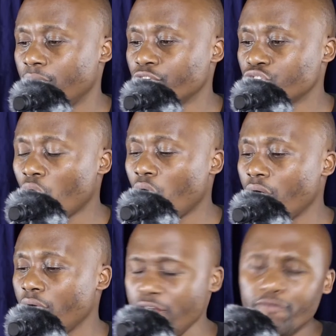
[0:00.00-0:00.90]

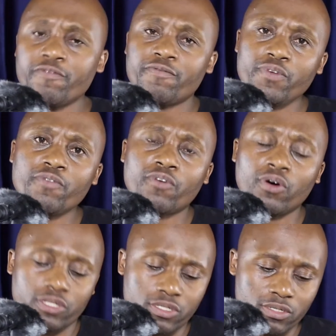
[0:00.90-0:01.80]
So if you've
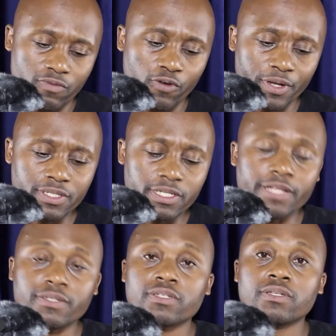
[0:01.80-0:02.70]
got, for
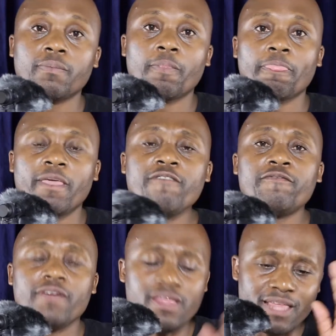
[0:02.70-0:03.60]
instance, if
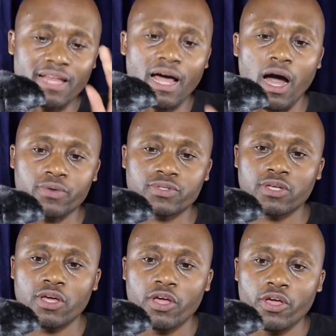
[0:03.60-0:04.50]
in that house
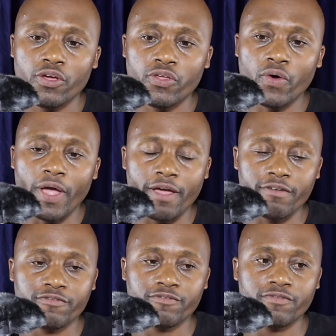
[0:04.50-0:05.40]
you have